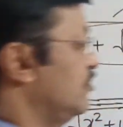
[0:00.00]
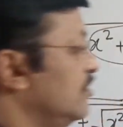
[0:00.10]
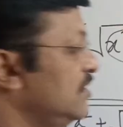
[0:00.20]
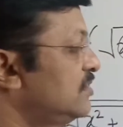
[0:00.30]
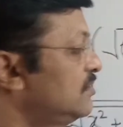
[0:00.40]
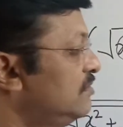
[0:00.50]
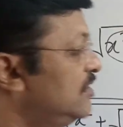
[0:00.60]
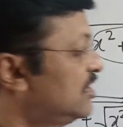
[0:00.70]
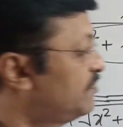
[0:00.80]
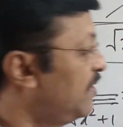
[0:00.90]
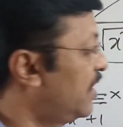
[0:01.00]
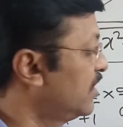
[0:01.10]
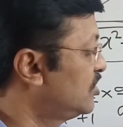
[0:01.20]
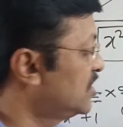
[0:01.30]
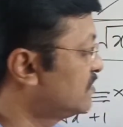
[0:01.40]
So this part
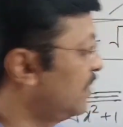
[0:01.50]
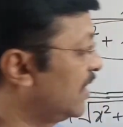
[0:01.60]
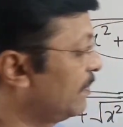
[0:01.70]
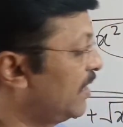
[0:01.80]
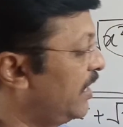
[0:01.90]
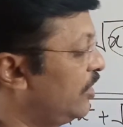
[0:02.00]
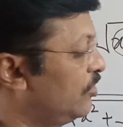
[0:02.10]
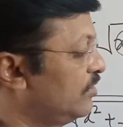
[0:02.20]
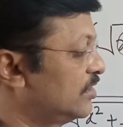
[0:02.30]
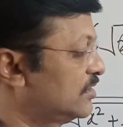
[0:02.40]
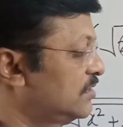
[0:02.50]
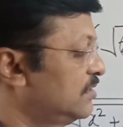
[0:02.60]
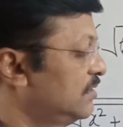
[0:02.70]
is just multiplied to this.